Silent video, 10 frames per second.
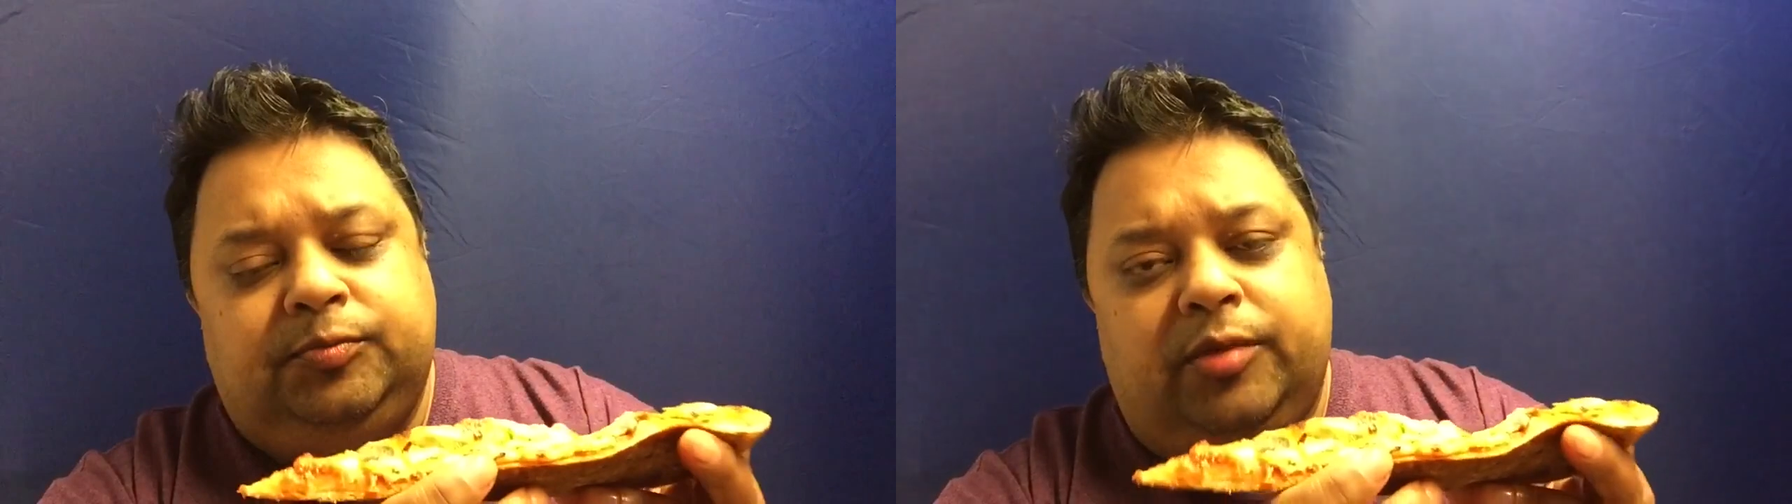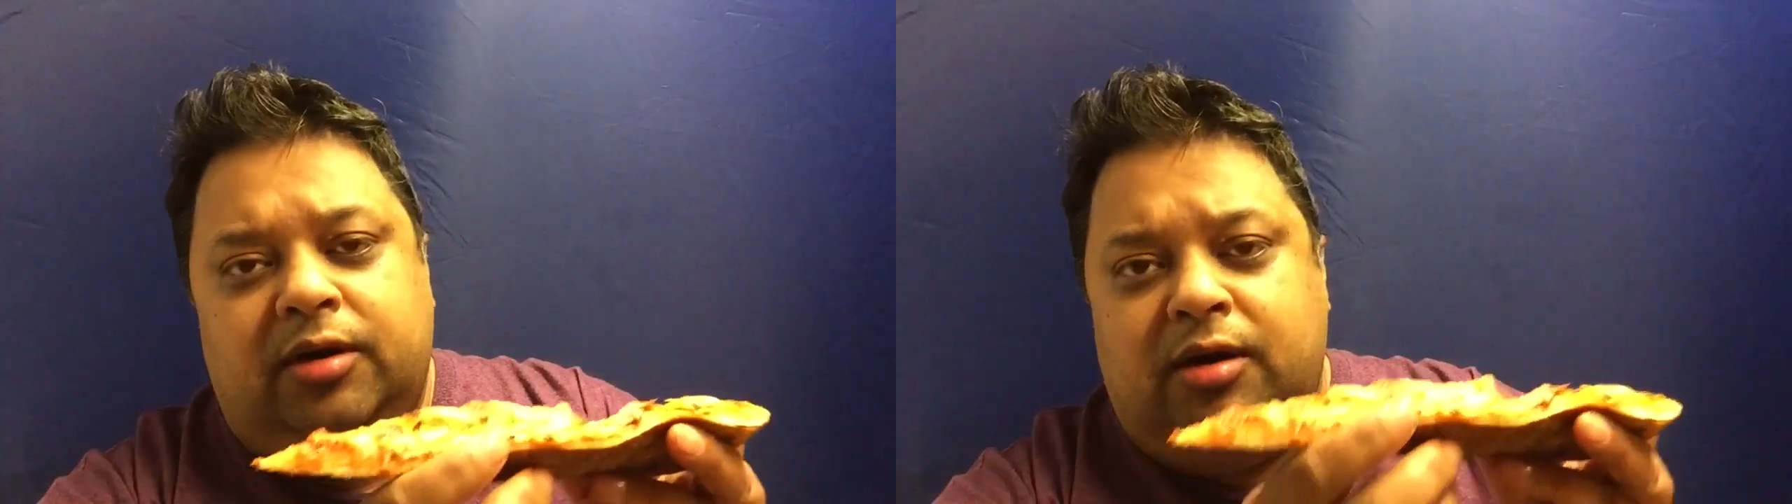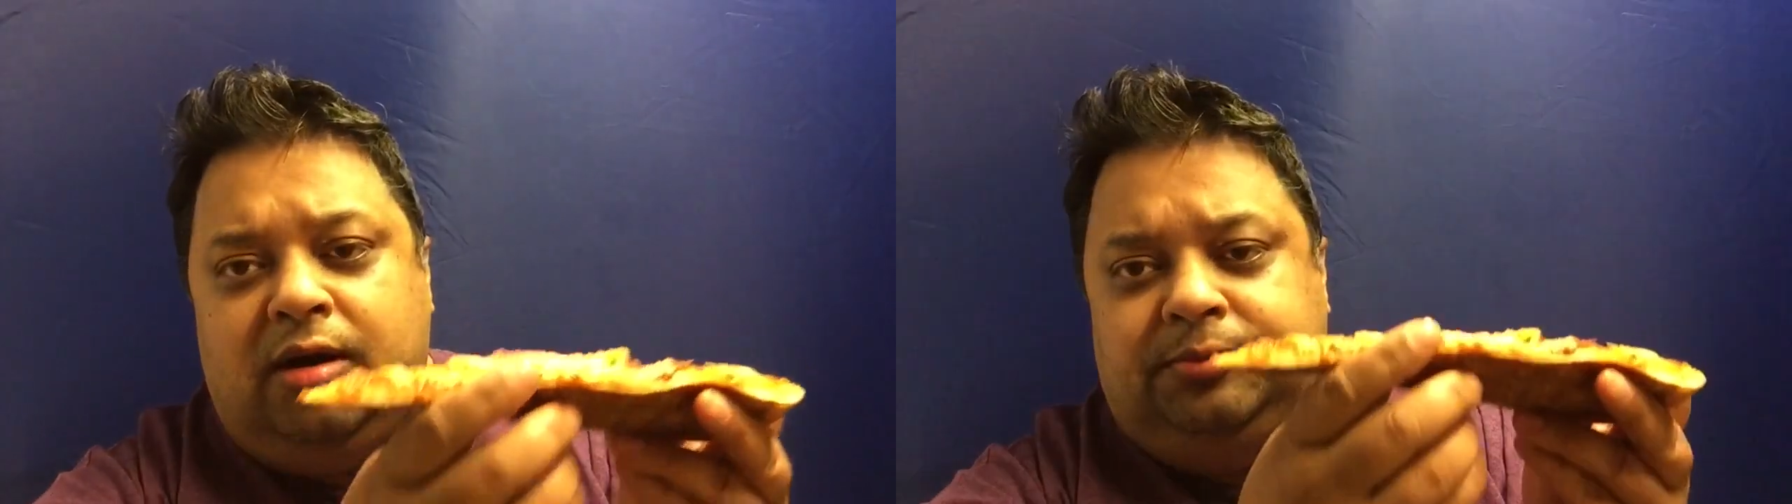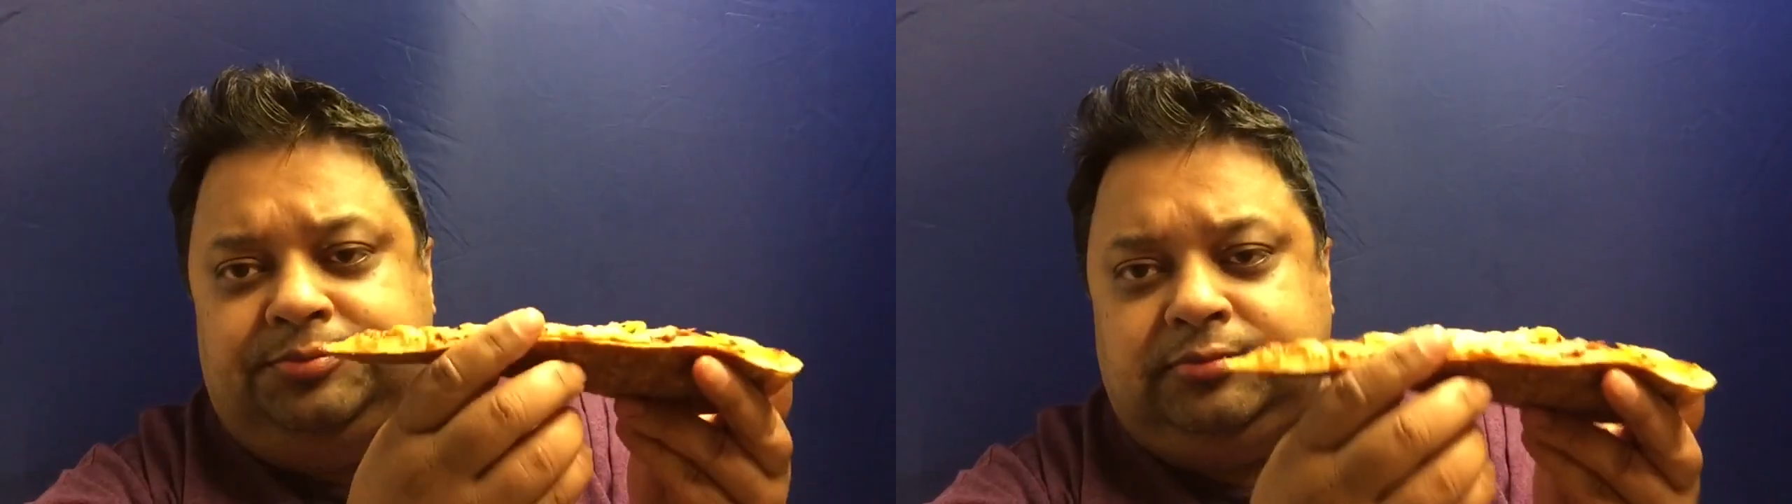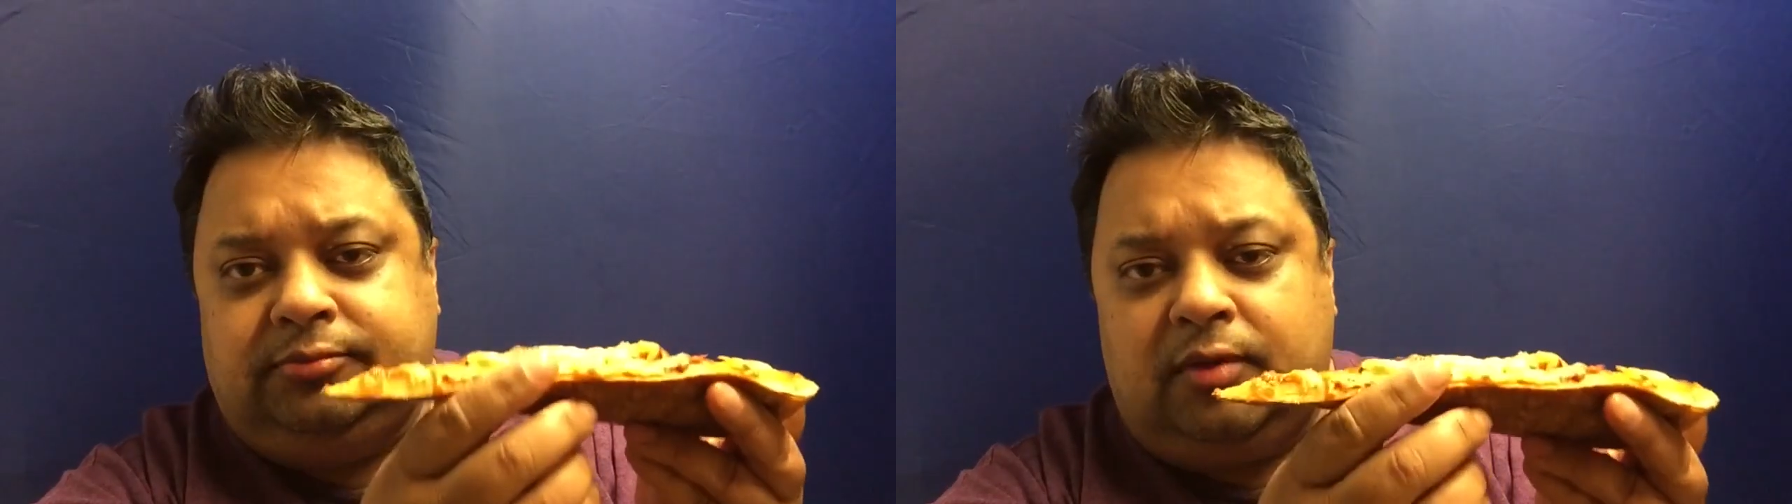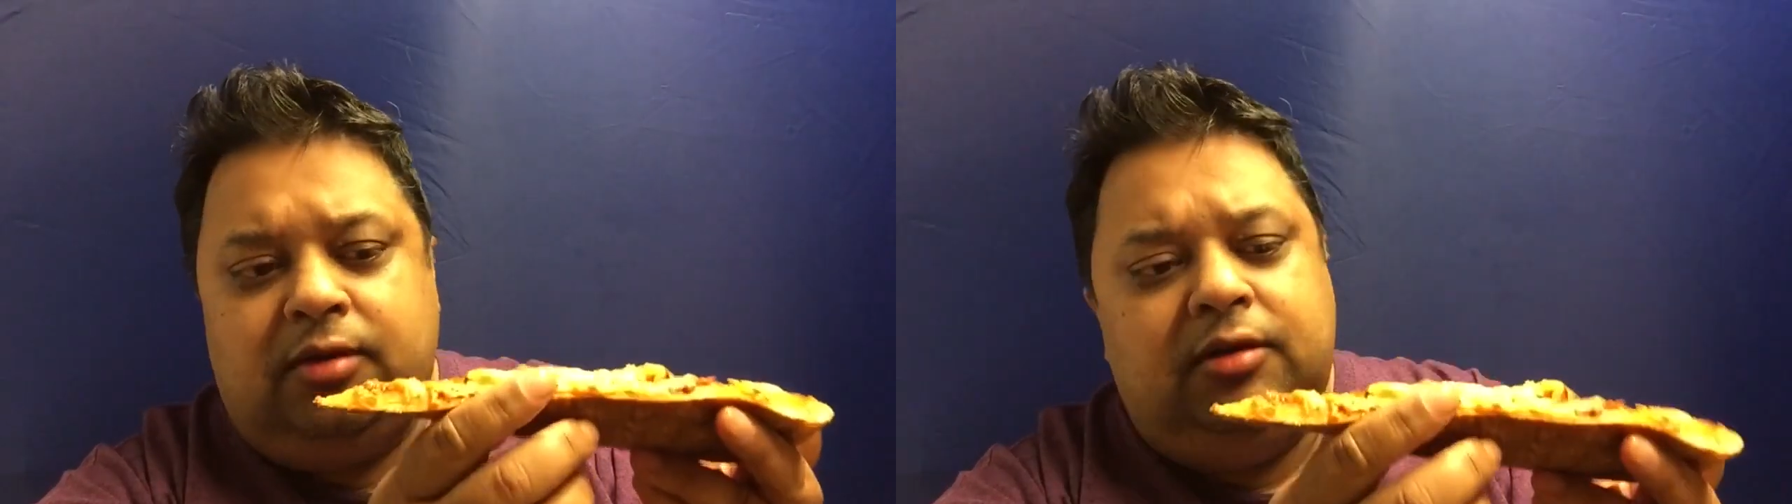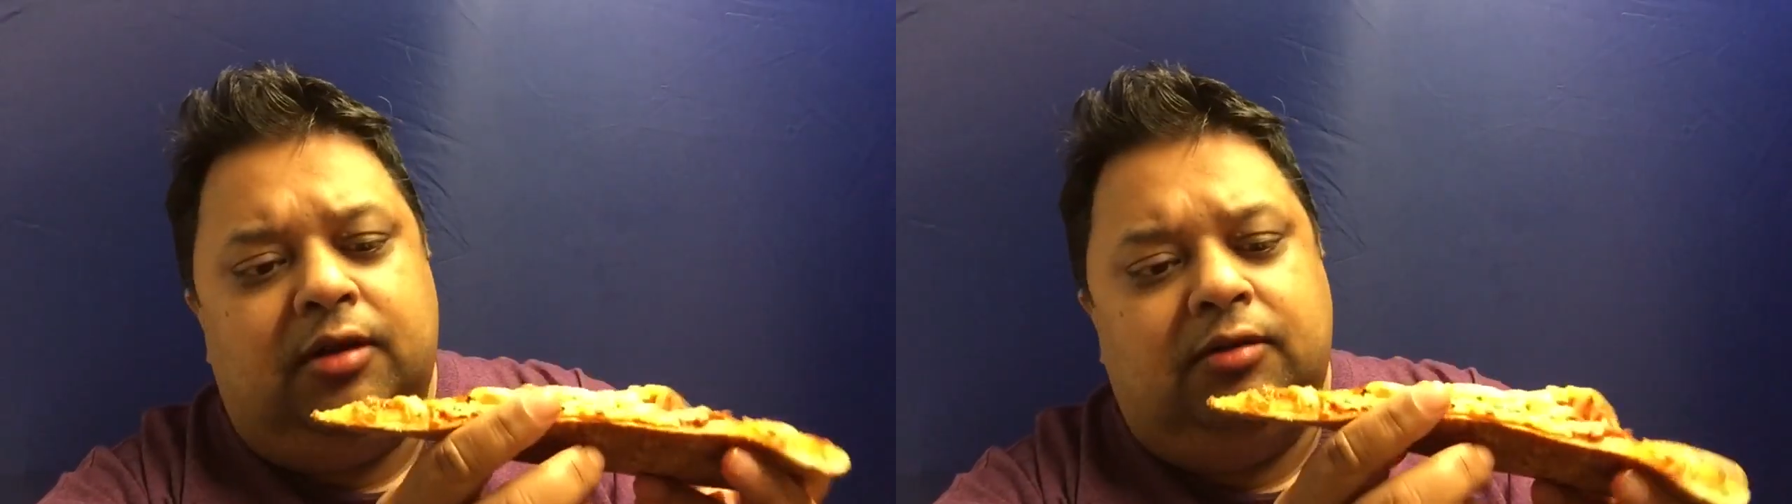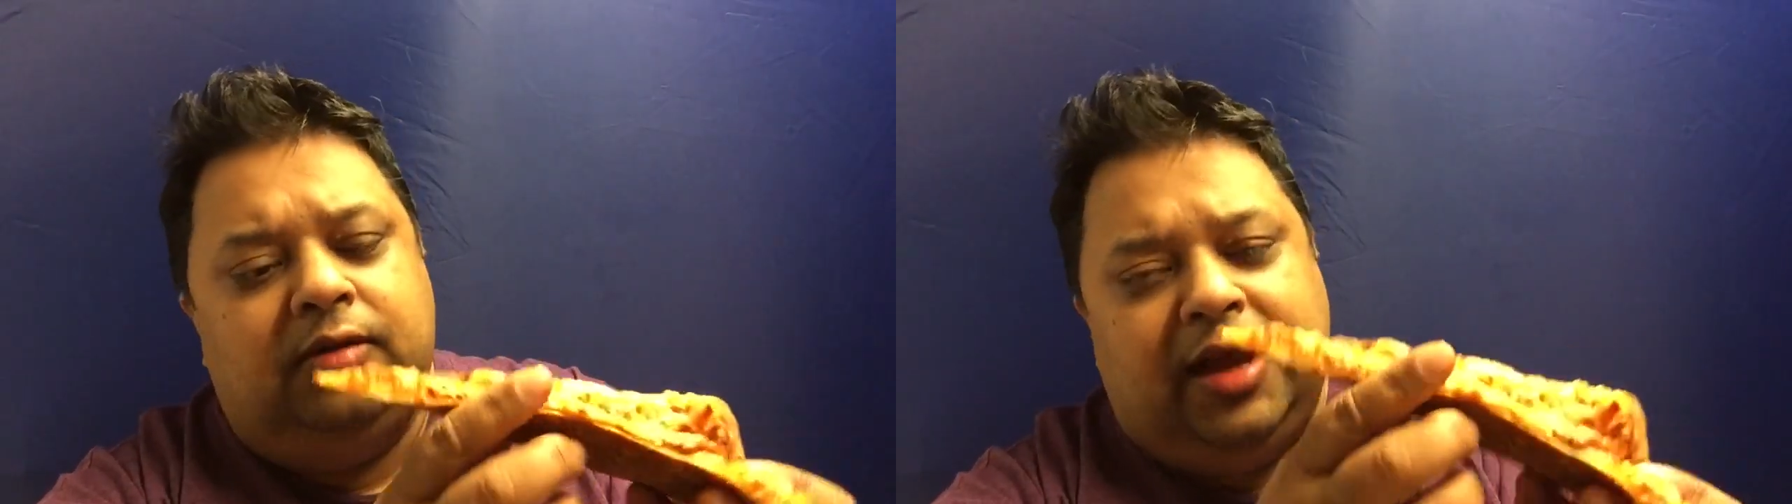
But, um, you know,